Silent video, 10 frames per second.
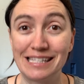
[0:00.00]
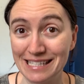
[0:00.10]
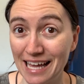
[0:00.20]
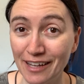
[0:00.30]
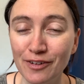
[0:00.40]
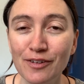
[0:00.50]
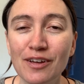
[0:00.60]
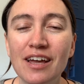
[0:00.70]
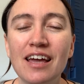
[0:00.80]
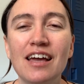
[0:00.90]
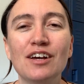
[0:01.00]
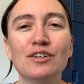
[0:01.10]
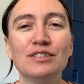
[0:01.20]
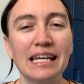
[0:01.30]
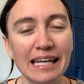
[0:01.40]
sun,
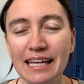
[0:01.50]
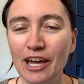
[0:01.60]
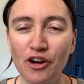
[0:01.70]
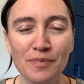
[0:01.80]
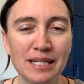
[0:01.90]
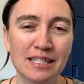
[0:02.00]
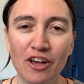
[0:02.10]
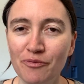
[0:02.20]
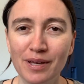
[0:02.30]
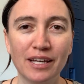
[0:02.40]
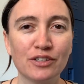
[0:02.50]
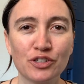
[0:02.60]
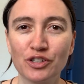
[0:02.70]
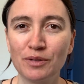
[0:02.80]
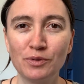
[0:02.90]
taking care of myself, making
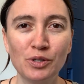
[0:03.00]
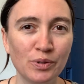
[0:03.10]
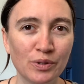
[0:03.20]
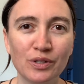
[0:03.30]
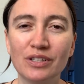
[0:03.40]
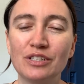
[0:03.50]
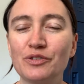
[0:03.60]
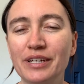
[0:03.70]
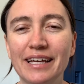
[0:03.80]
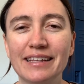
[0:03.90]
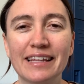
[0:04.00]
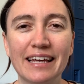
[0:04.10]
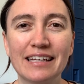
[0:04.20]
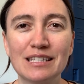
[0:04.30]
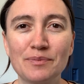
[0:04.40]
sure I'm cool and drinking
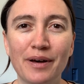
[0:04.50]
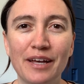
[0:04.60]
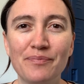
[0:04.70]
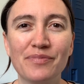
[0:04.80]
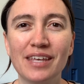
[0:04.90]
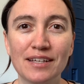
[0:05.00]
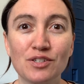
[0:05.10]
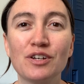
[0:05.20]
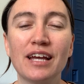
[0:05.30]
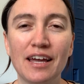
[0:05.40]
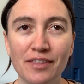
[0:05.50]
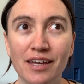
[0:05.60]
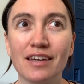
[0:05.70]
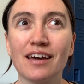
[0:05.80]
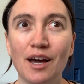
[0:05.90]
things. But yesterday I
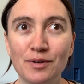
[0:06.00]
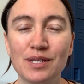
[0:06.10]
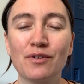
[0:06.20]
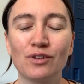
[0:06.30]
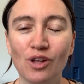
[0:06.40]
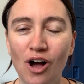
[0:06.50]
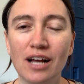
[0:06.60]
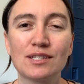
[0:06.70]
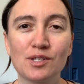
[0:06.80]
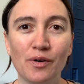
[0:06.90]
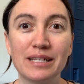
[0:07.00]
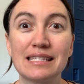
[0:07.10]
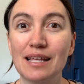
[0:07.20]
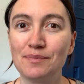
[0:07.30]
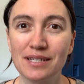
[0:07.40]
think I was out a lot, so I
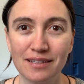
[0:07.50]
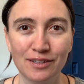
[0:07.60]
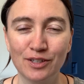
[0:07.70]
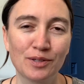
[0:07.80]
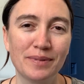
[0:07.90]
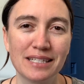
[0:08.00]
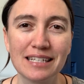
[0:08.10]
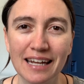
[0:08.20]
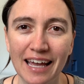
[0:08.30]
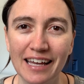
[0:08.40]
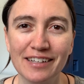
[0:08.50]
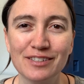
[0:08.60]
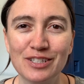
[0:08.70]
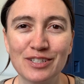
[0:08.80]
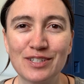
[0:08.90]
slept in a little bit today.
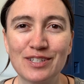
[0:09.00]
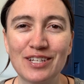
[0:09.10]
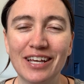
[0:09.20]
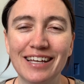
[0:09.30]
Just